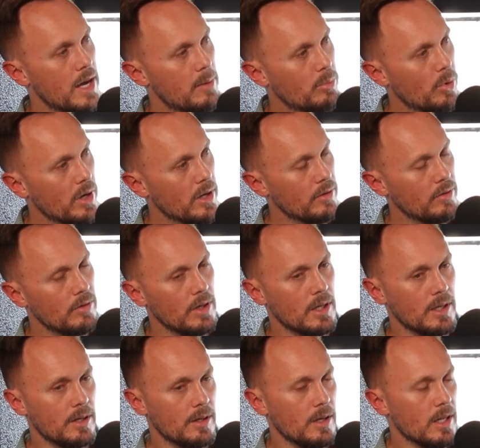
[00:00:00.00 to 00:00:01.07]
that point,
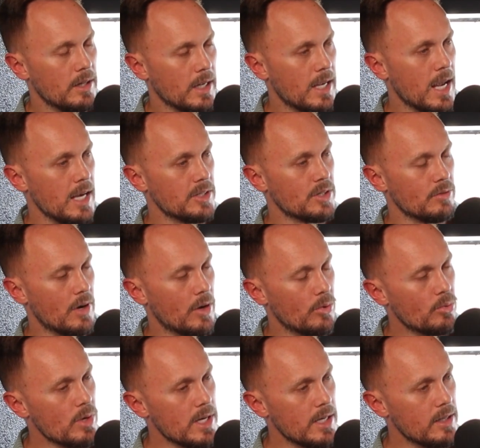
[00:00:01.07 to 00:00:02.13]
in the case of our
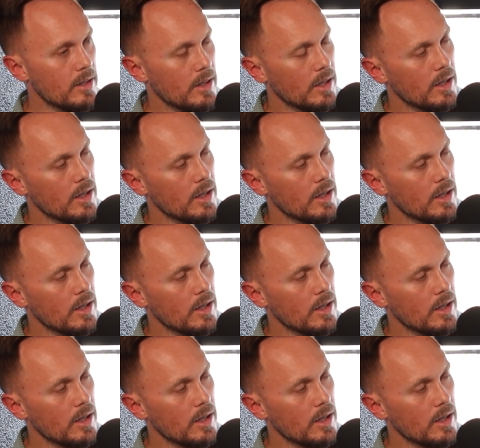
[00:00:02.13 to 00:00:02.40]
REIT,